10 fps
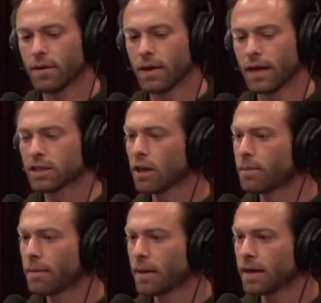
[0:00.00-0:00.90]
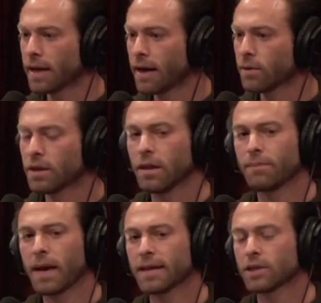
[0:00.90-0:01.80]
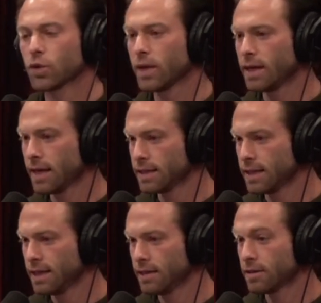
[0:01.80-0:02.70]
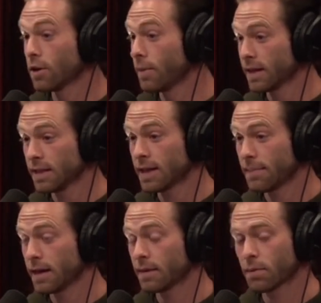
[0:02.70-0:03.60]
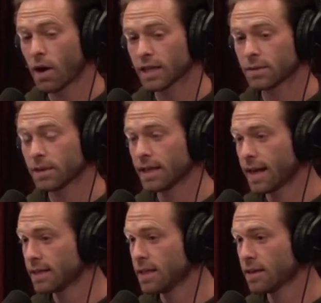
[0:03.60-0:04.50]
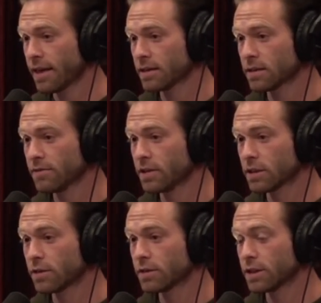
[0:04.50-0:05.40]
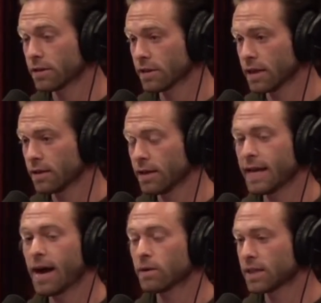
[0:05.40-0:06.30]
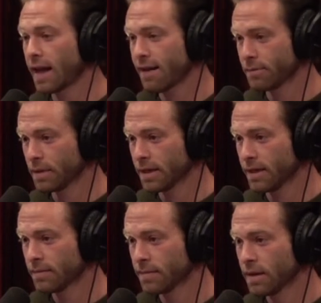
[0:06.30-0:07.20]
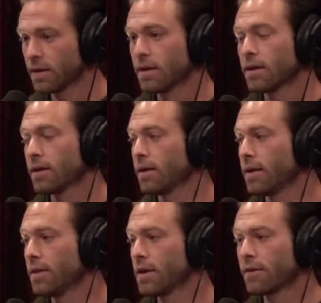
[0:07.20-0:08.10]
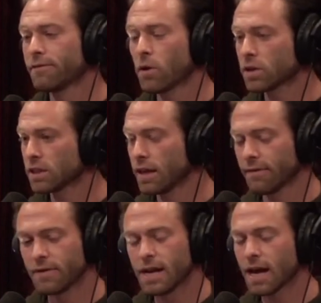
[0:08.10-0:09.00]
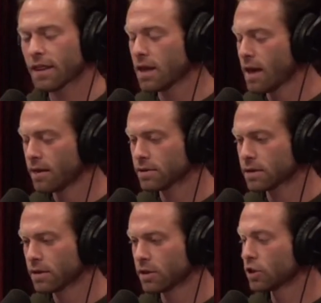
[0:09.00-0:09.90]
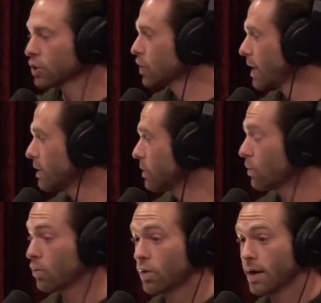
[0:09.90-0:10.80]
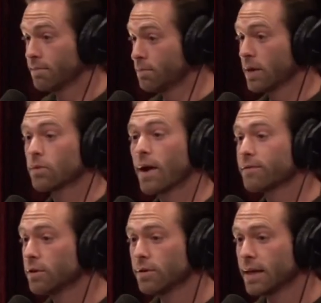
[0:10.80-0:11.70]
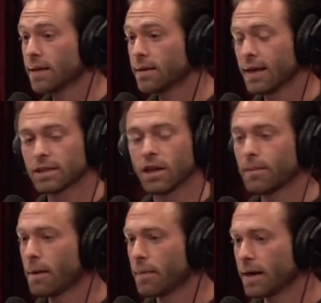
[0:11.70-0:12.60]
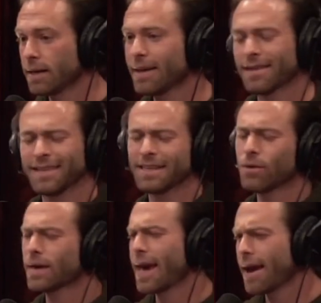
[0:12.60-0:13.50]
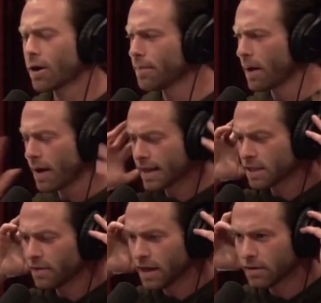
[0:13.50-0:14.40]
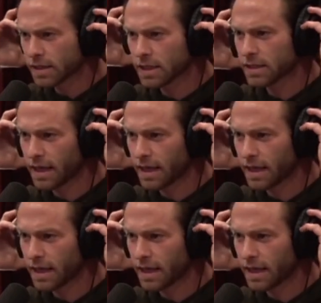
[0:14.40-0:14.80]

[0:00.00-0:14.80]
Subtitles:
it's all about money now. Back in 2019, Gobekli Tepe had approximately 19,000 visitors yearly. Now it's at 500,000. Their focus, if nothing else, they're just trying to bring revenue in. It's all about money. Yeah, they don't care about excavating the rest of the site.